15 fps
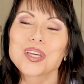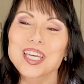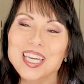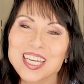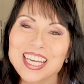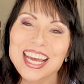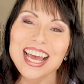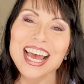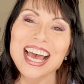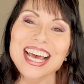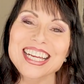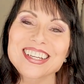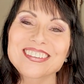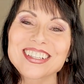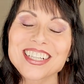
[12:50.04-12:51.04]
okay.
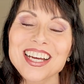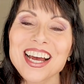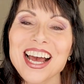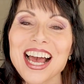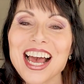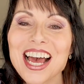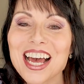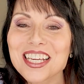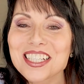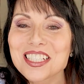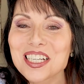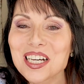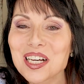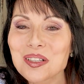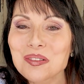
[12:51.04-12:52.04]
Anyway, and
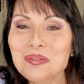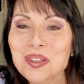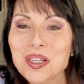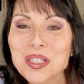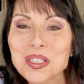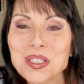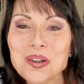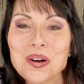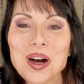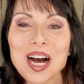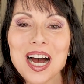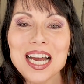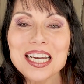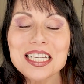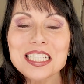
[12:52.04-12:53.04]
um, so
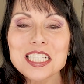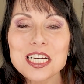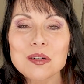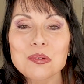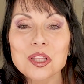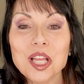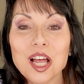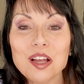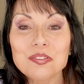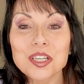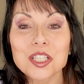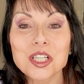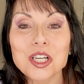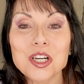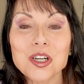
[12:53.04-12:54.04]
I ended up
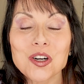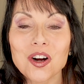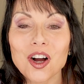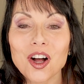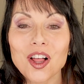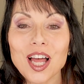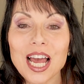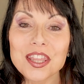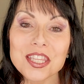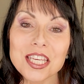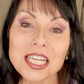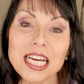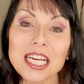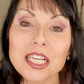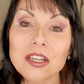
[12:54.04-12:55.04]
loving the curl, and
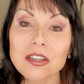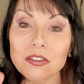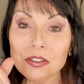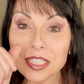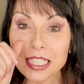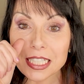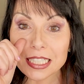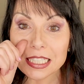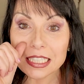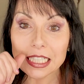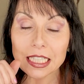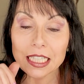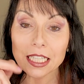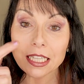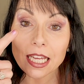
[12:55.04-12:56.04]
then I increased
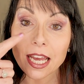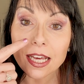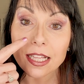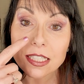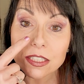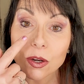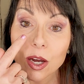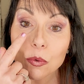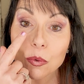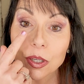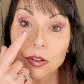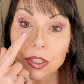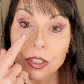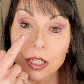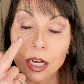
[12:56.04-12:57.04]
the length. So I
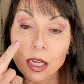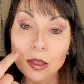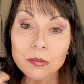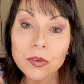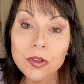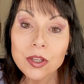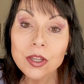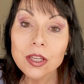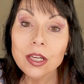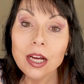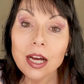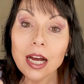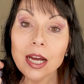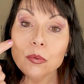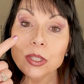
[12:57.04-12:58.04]
went, um,
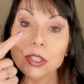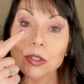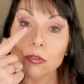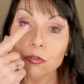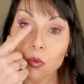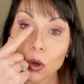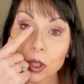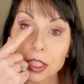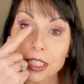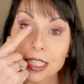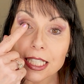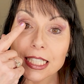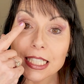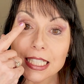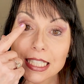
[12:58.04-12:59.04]
I went
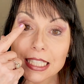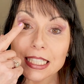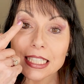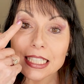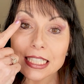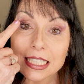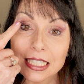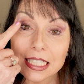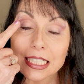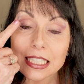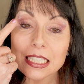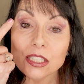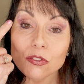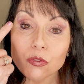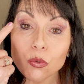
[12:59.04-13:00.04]
14, 16,
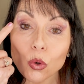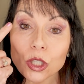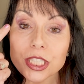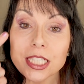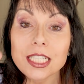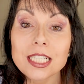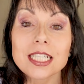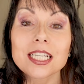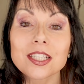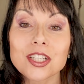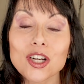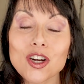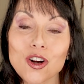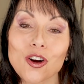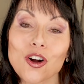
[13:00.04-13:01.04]
16, 14 in
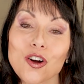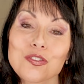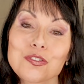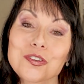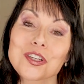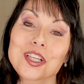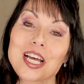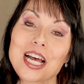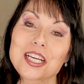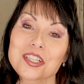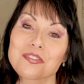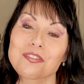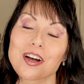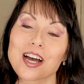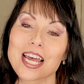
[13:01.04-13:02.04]
the curl for the
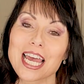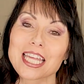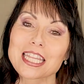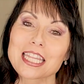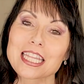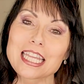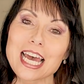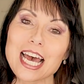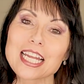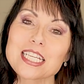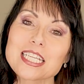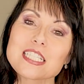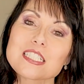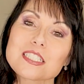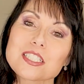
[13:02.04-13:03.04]
Lashify, and
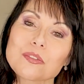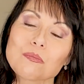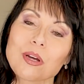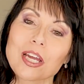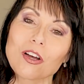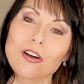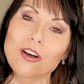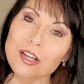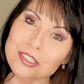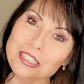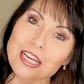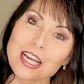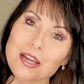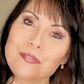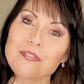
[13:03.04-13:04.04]
that is my
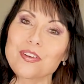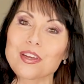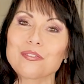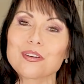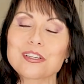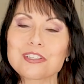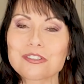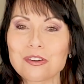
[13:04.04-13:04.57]
all-time favorite